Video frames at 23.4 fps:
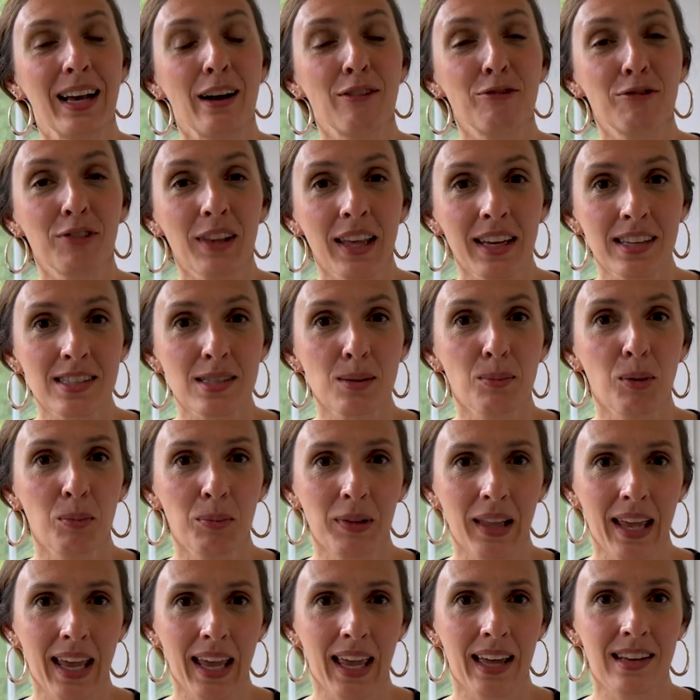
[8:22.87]
a flexible
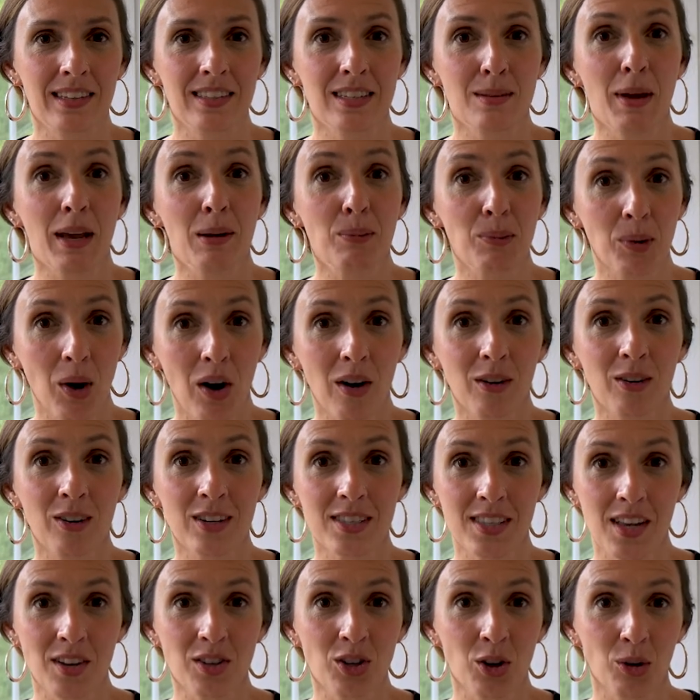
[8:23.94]
plan to make
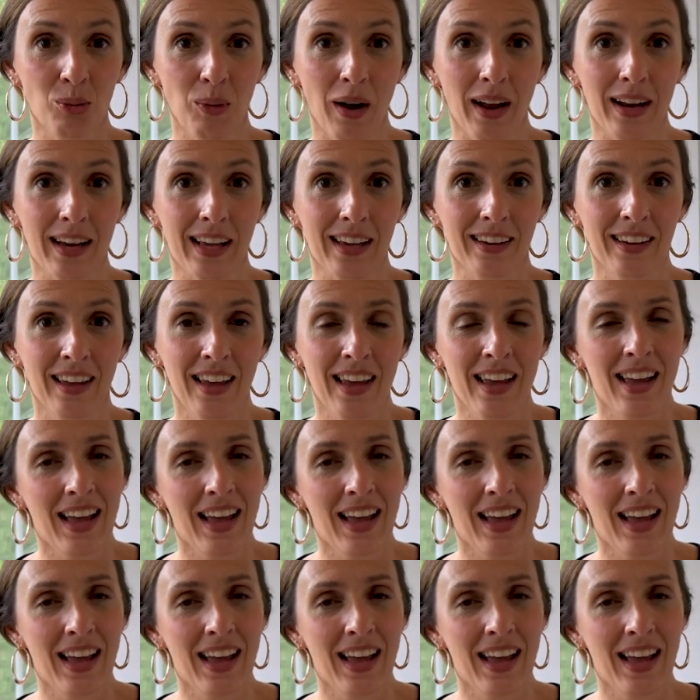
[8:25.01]
progress on your writing